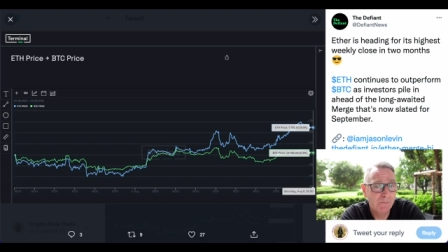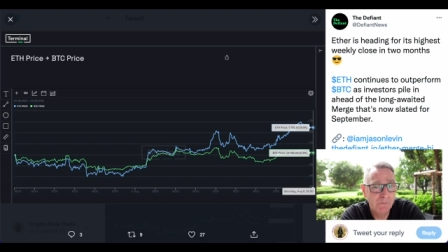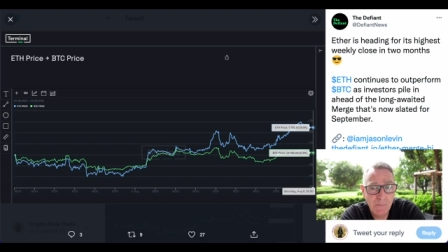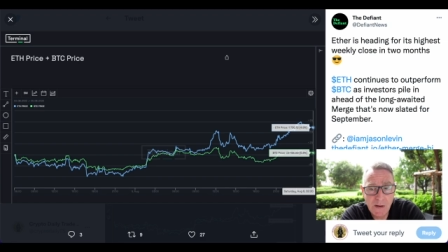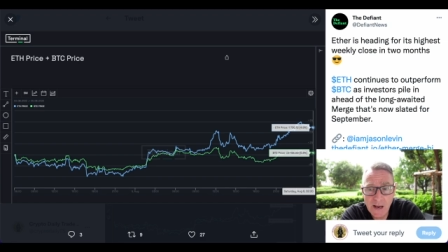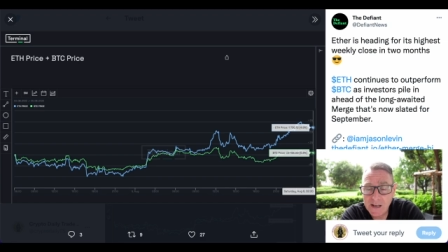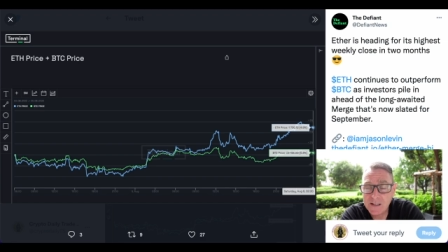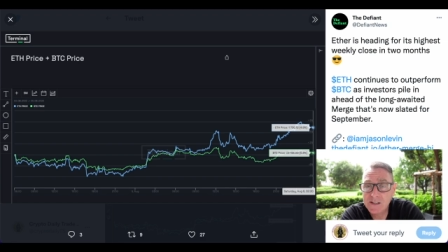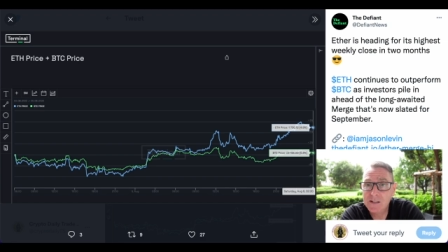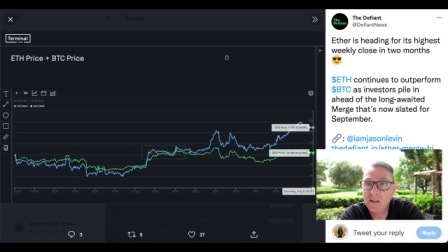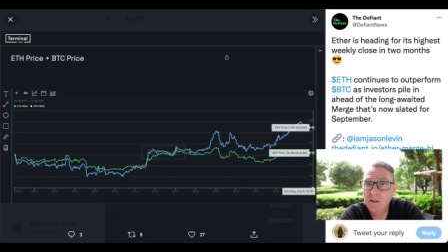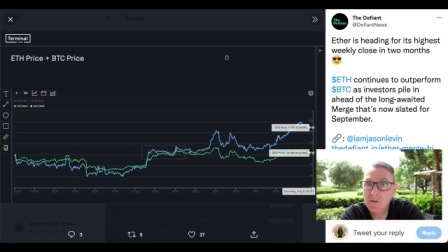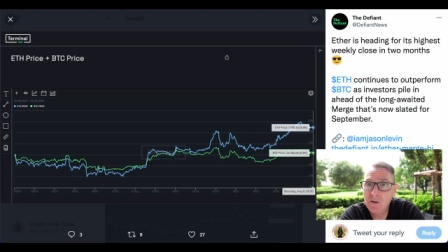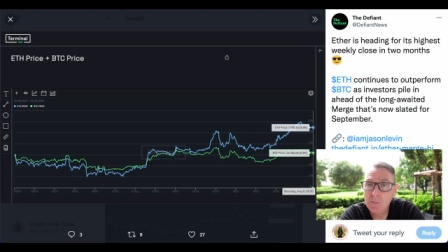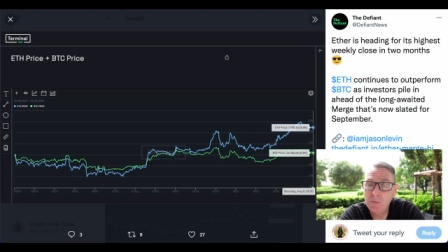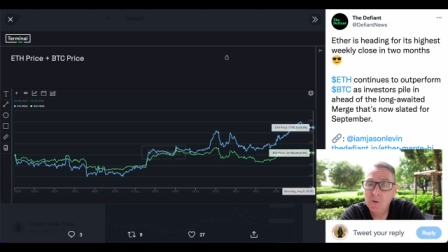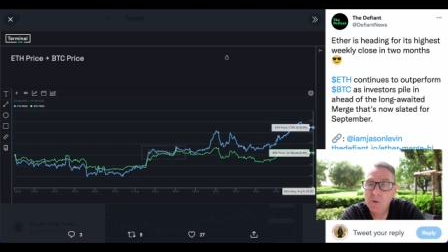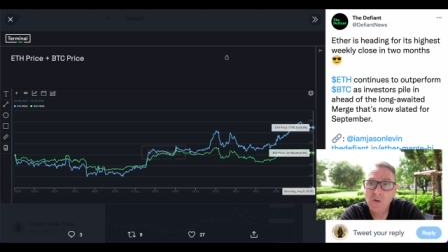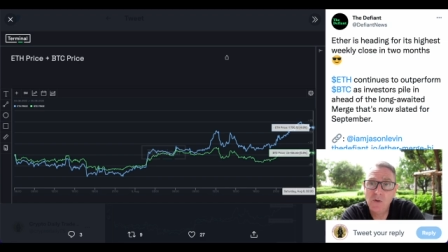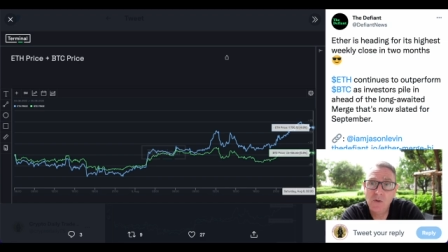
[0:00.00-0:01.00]

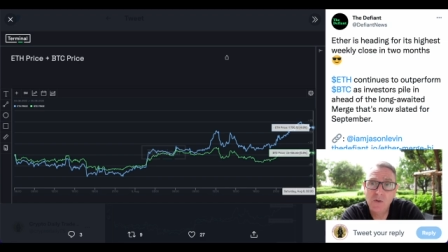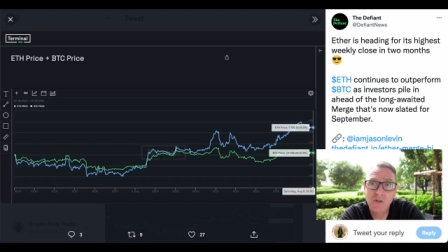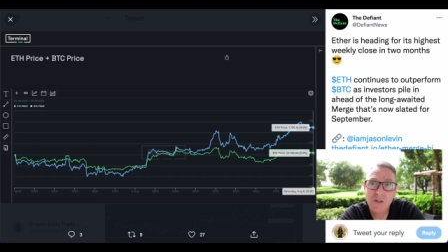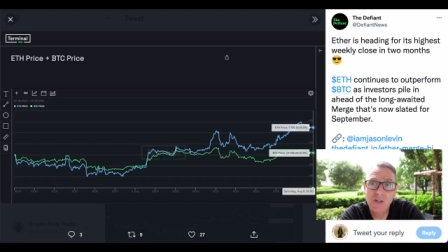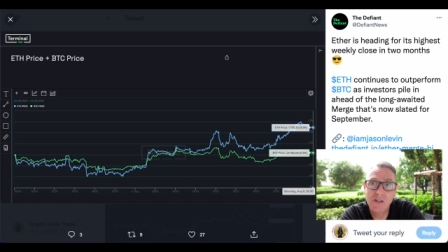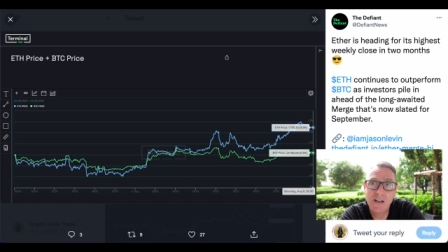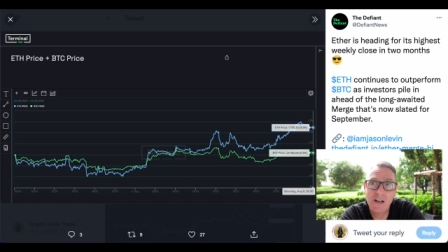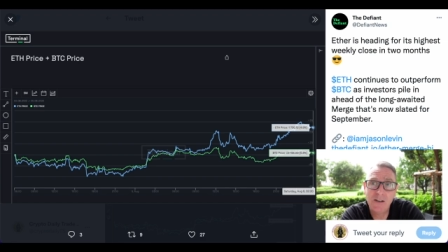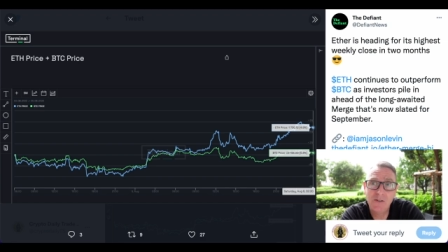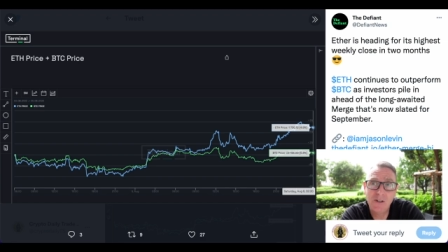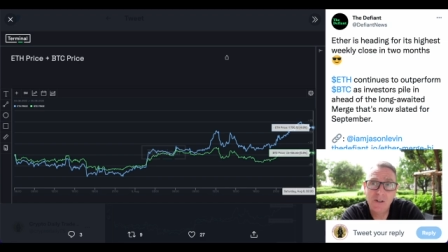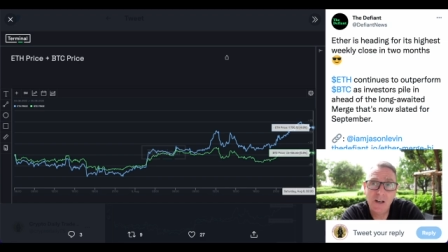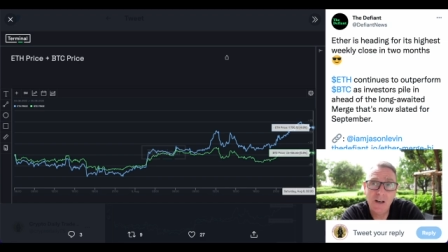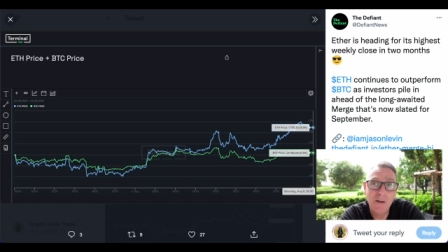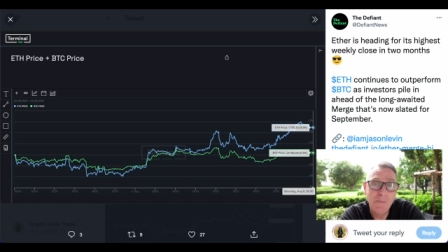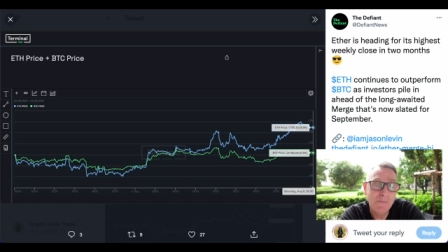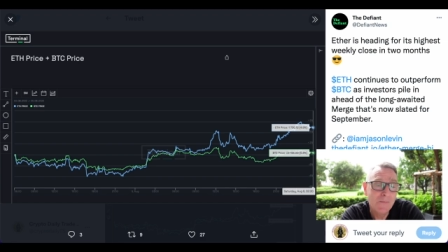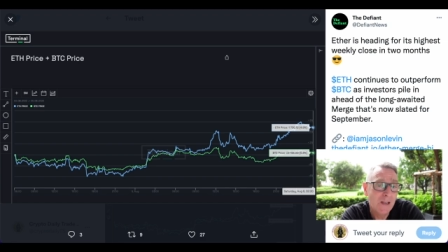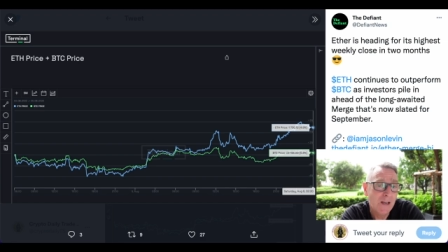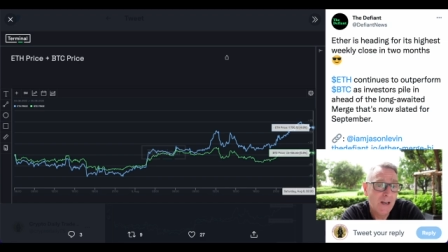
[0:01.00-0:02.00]
cryptocurrencies out
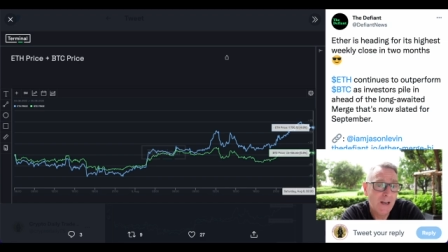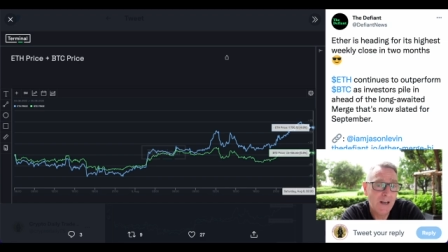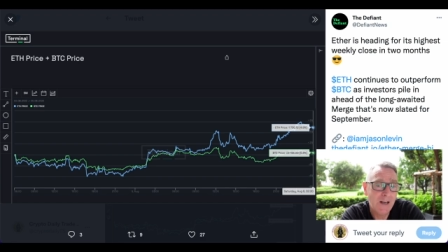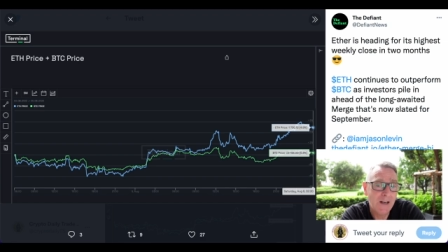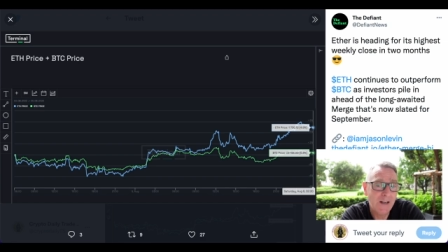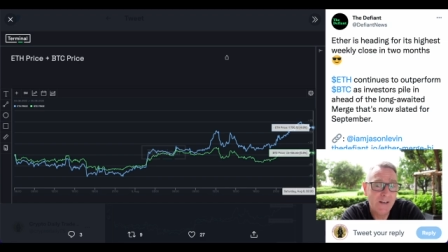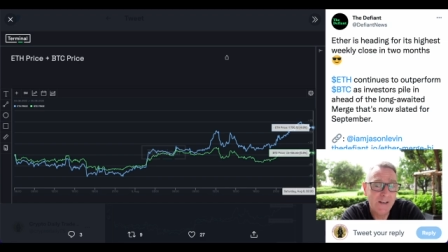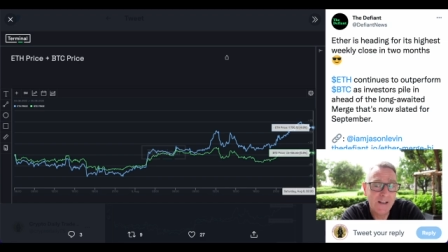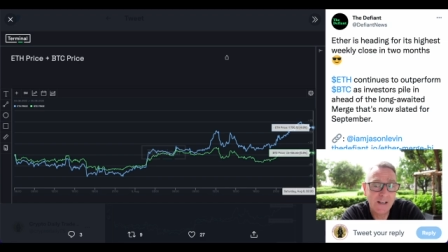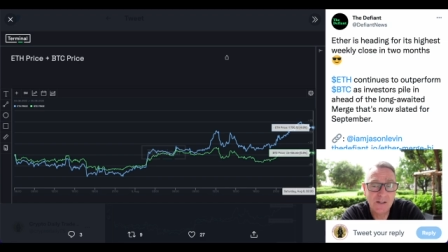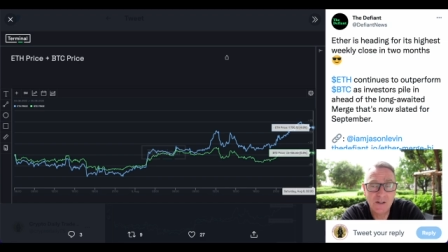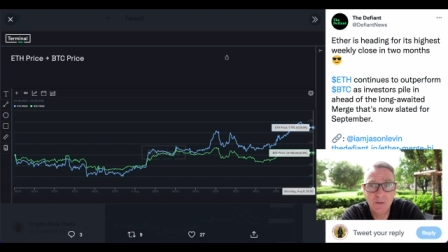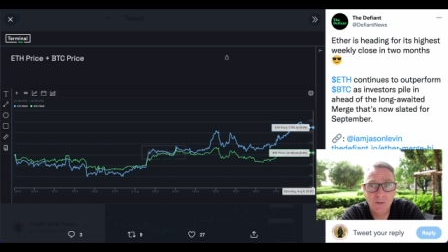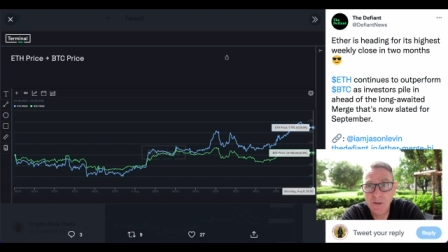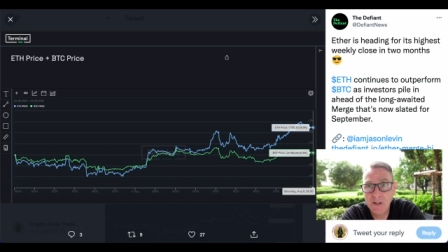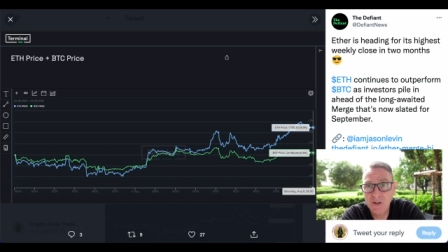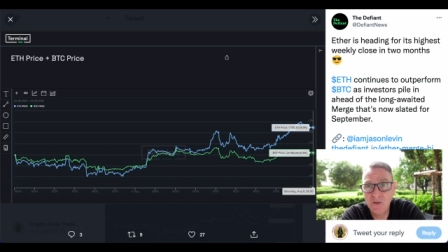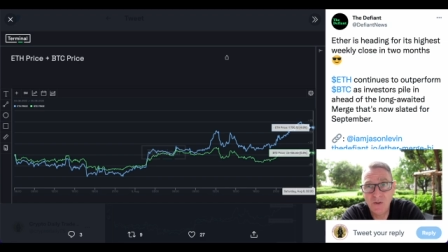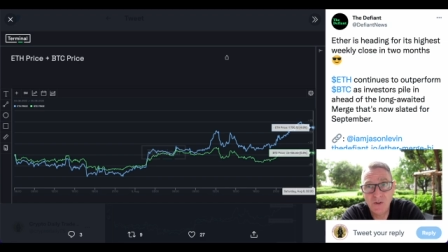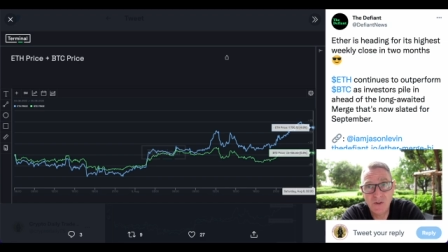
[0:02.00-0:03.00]
there next to
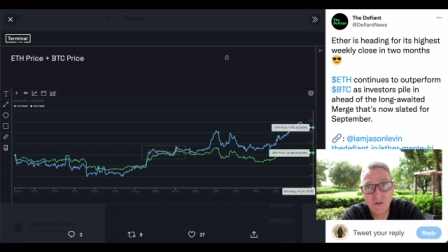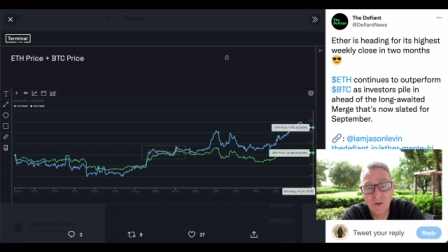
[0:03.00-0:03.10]
Bitcoin.